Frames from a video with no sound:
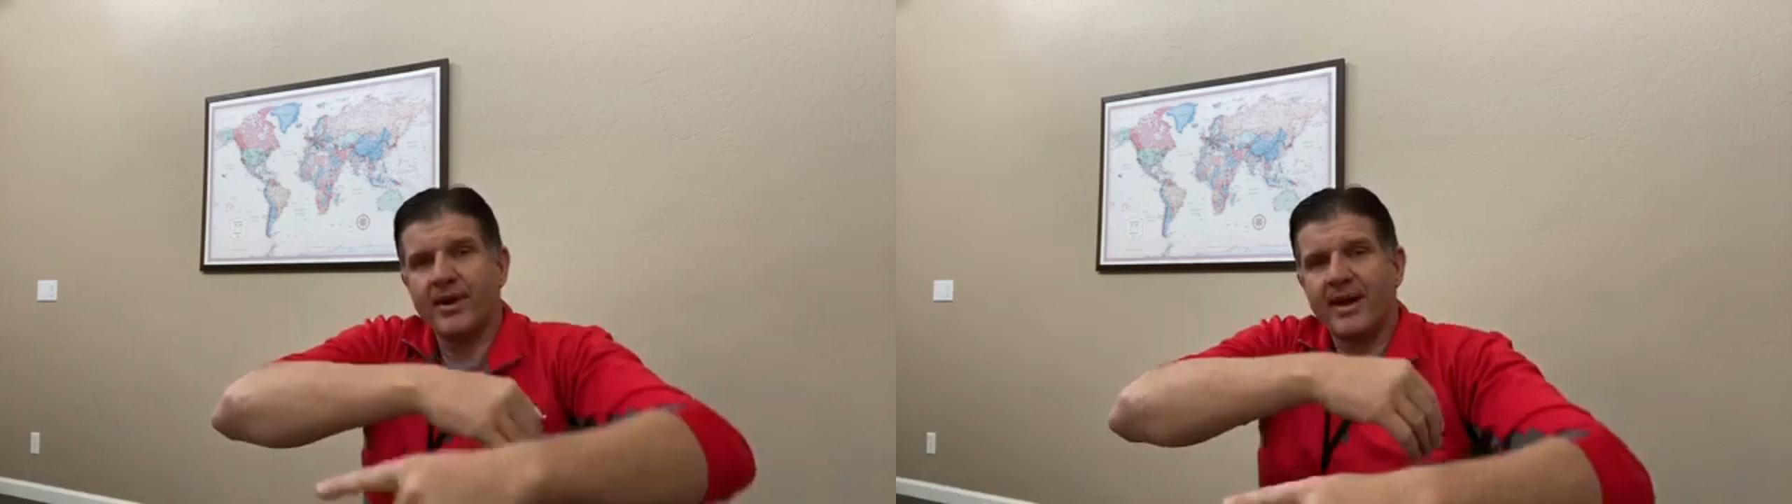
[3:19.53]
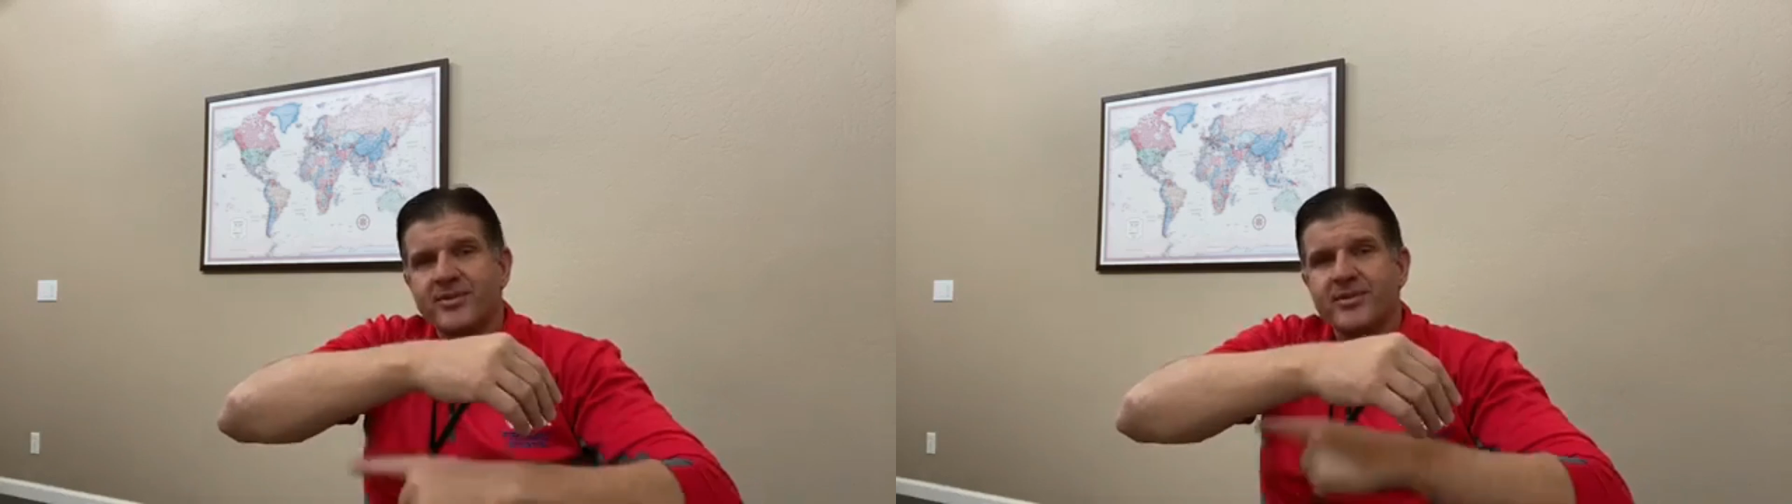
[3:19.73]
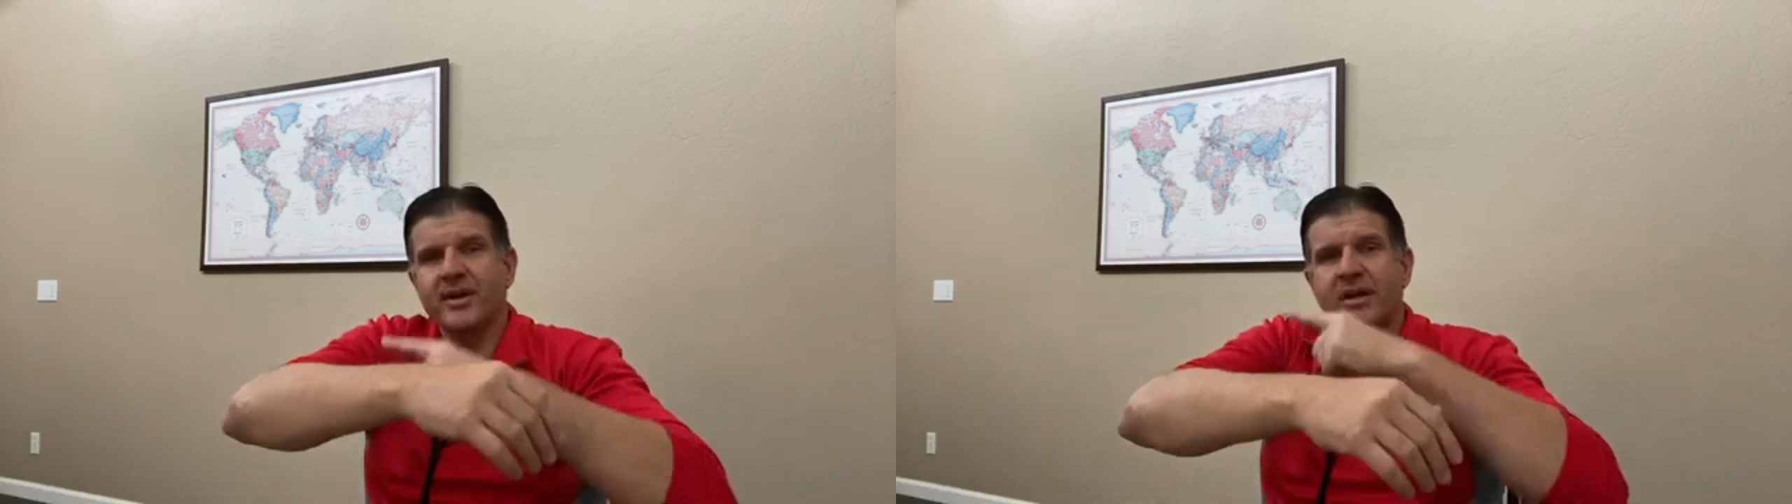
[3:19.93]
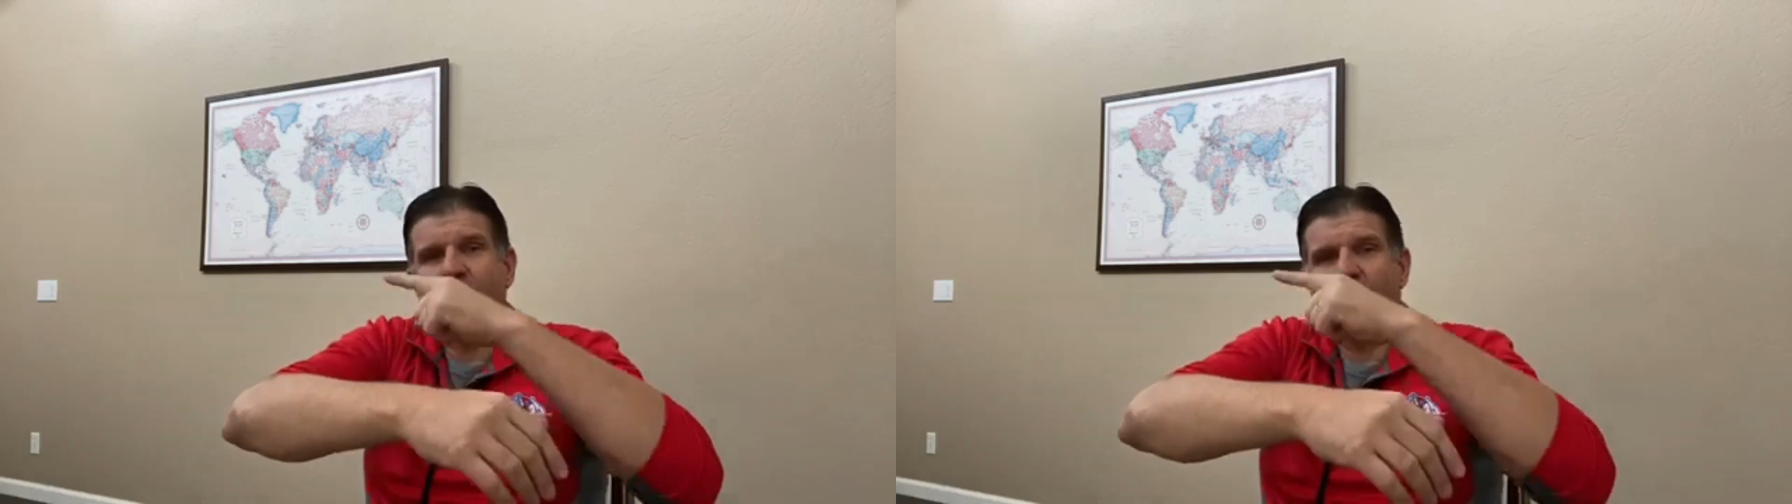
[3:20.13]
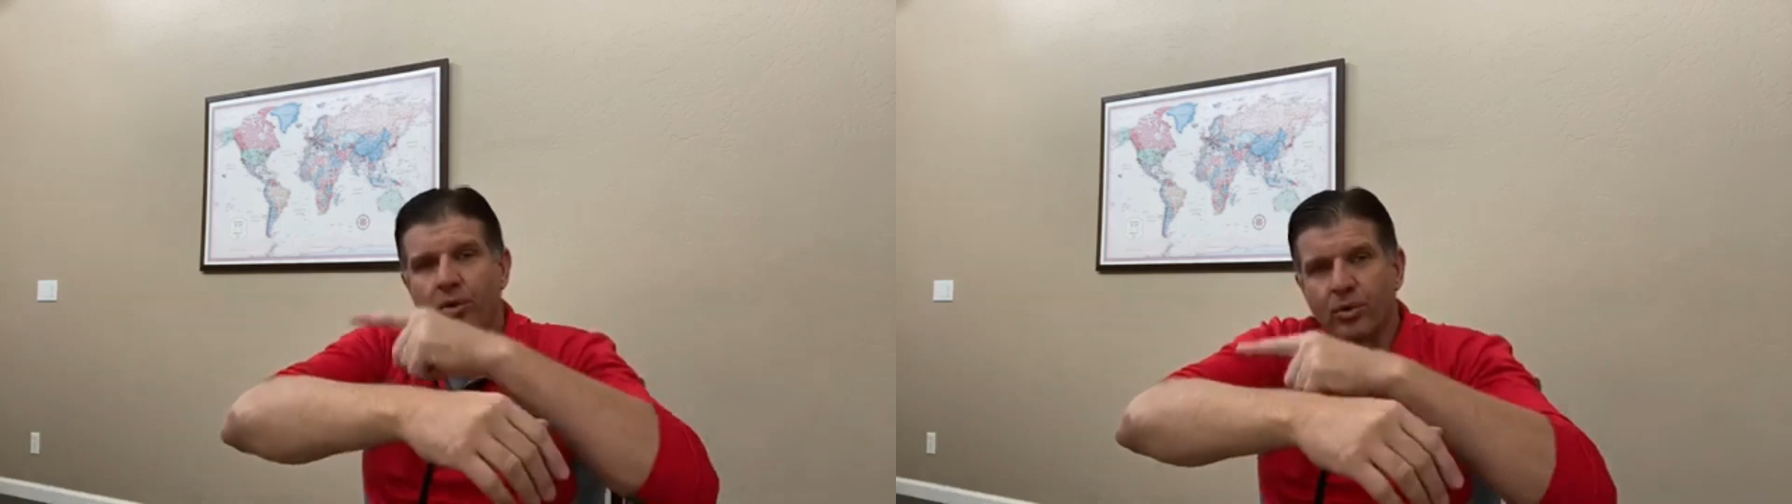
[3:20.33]
wraps around
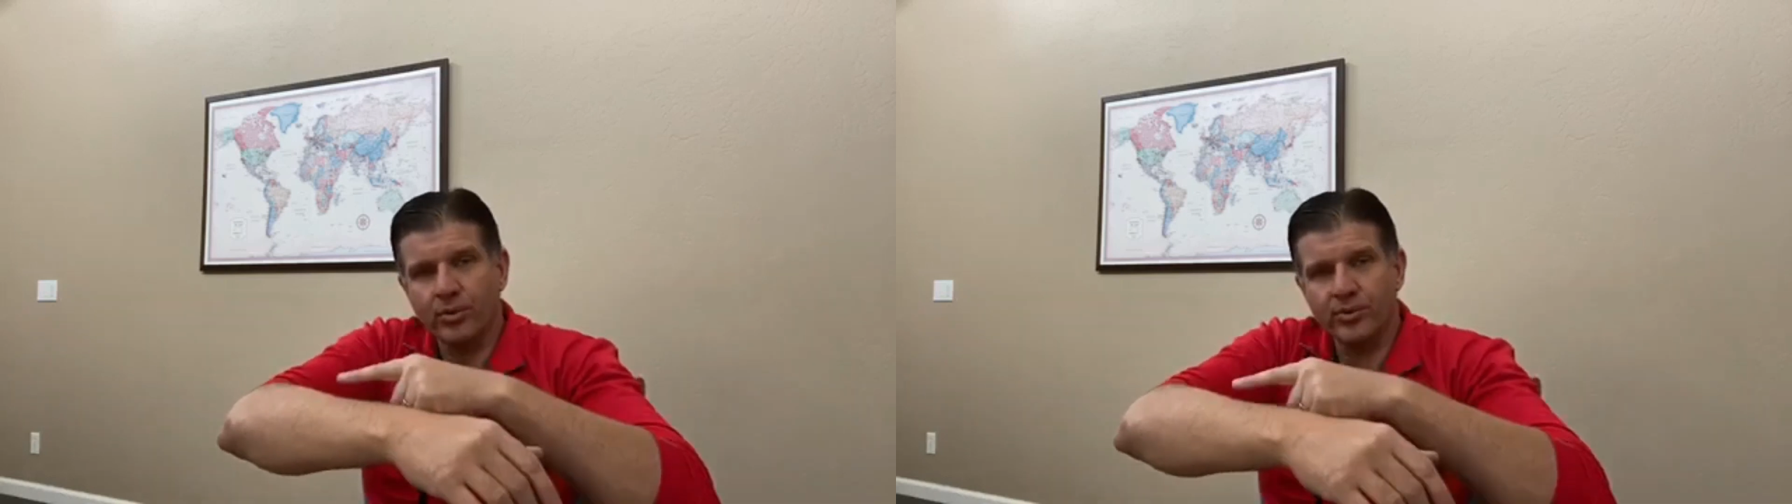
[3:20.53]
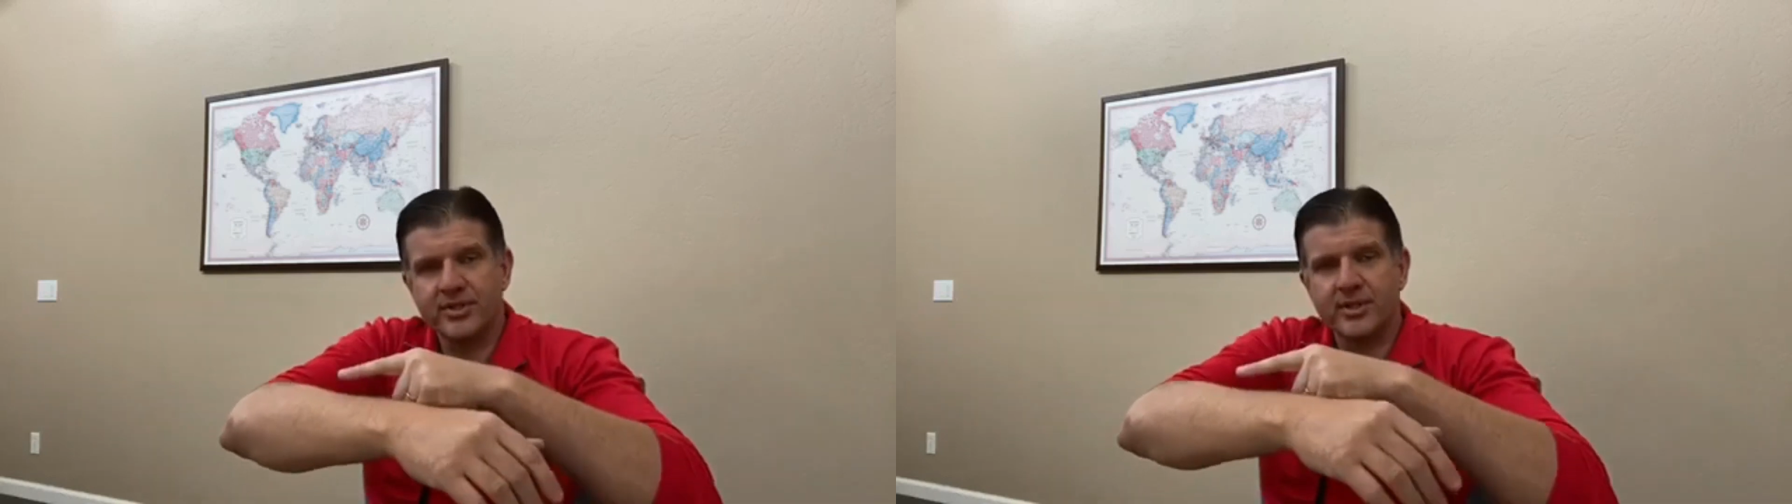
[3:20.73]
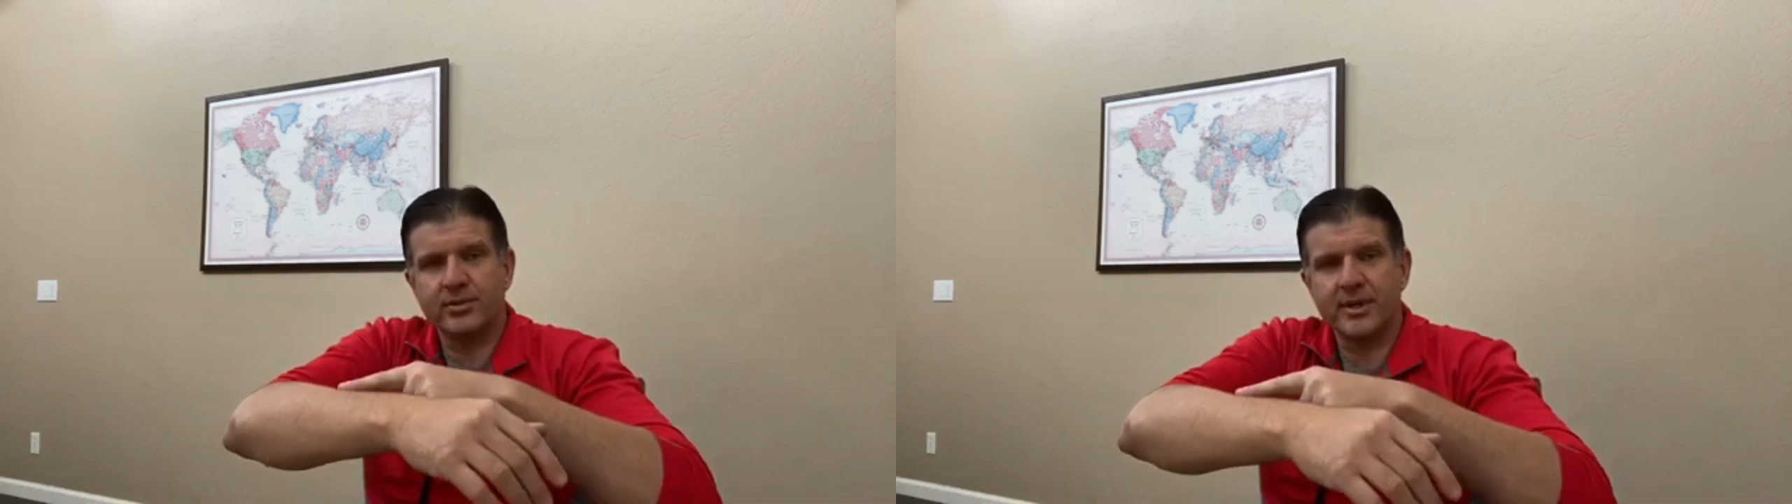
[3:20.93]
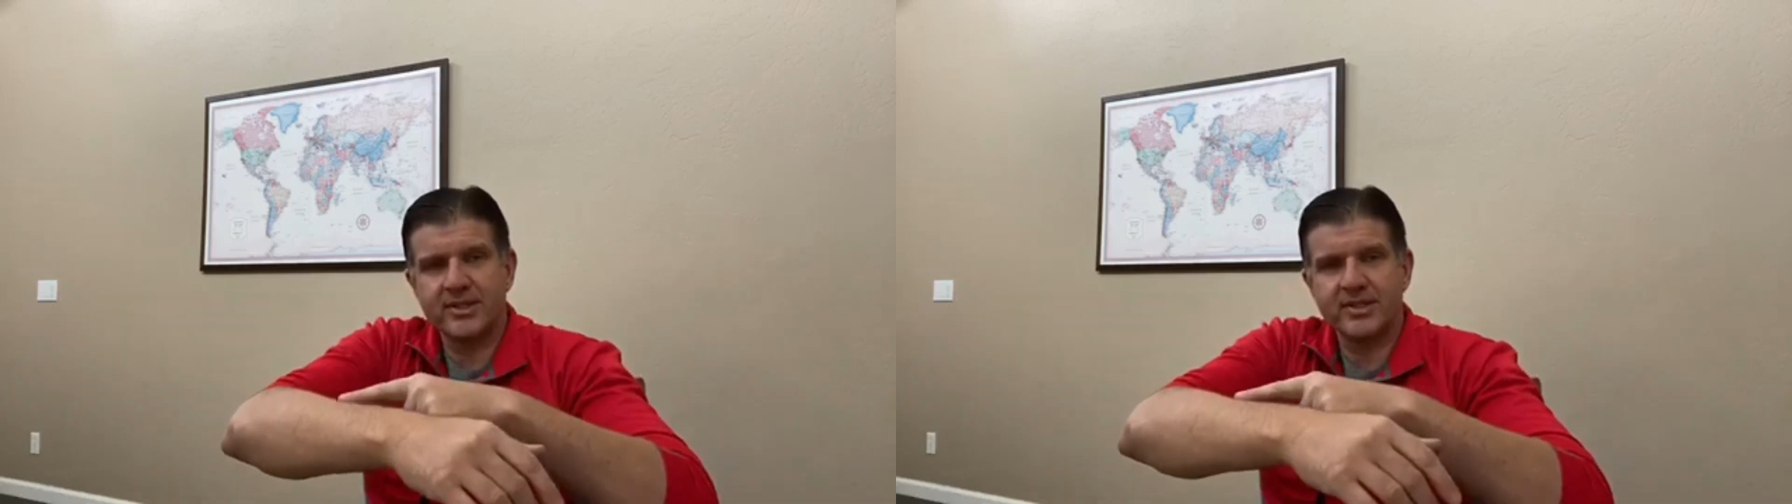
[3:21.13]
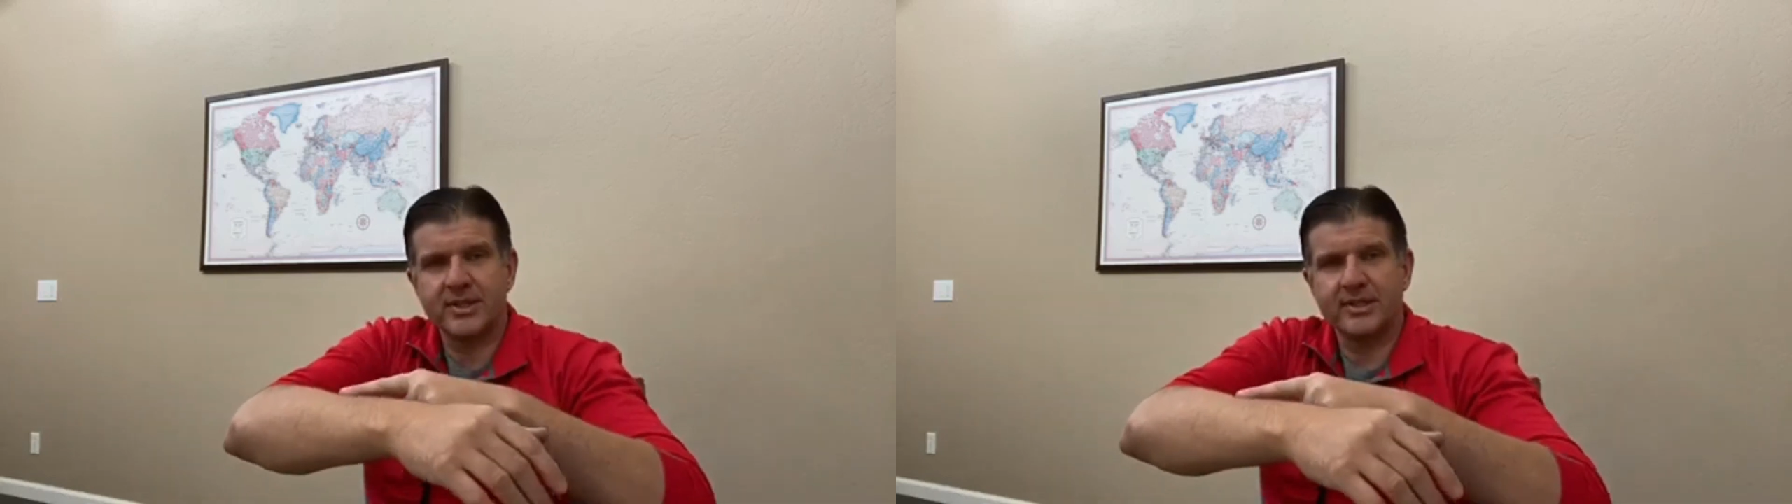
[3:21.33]
and holds the
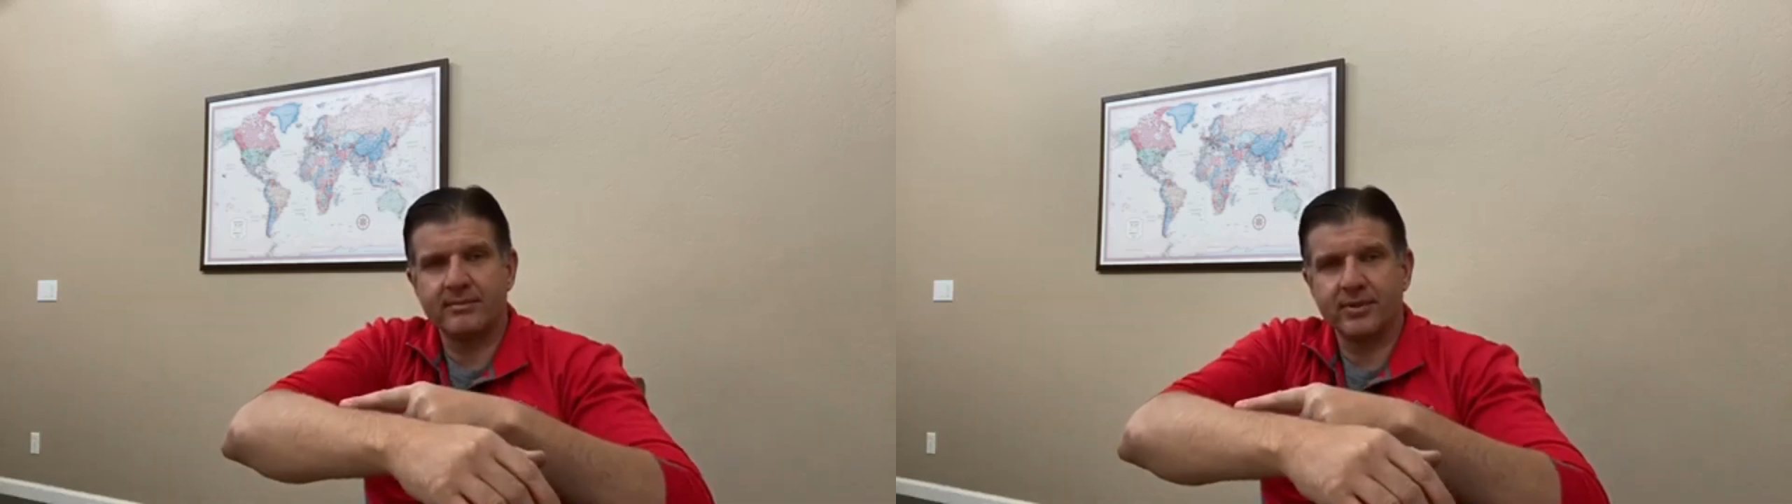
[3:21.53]
dressing in